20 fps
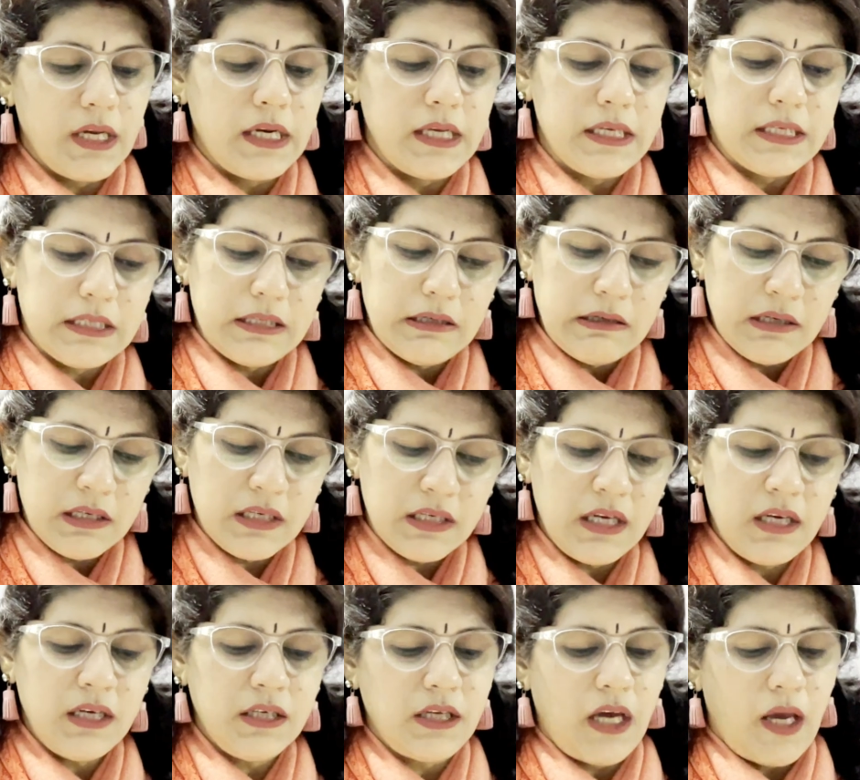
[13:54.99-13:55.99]
in a
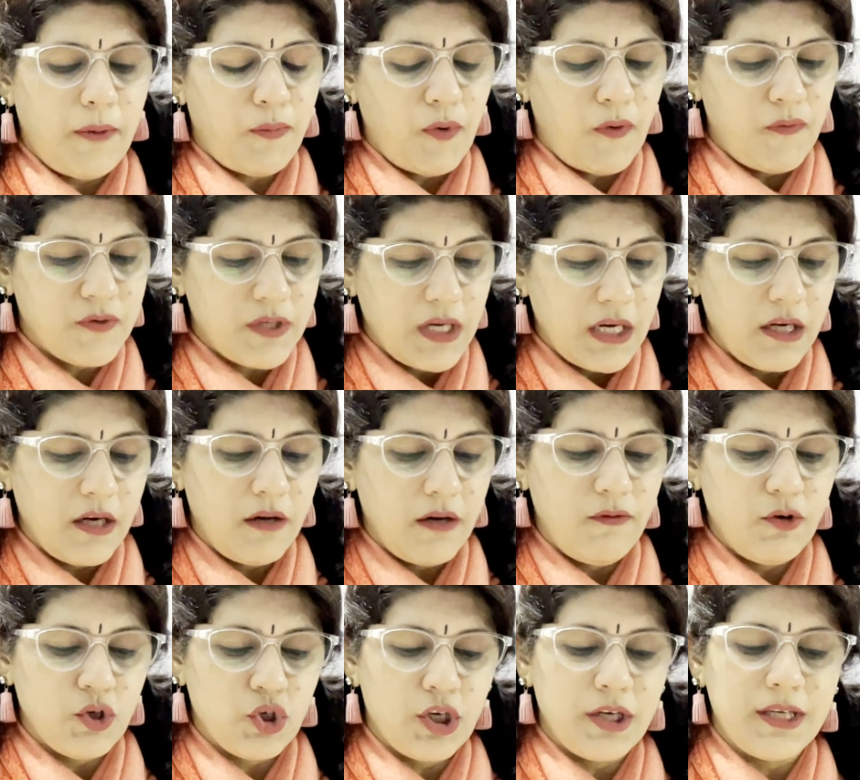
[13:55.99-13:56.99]
certain type of cell
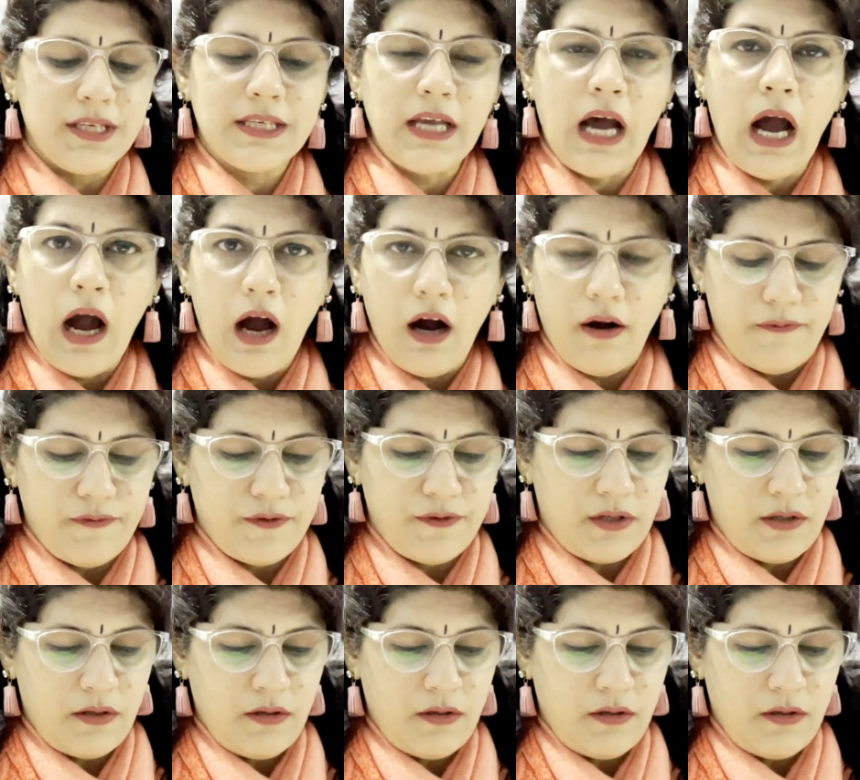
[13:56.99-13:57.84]
division is halved.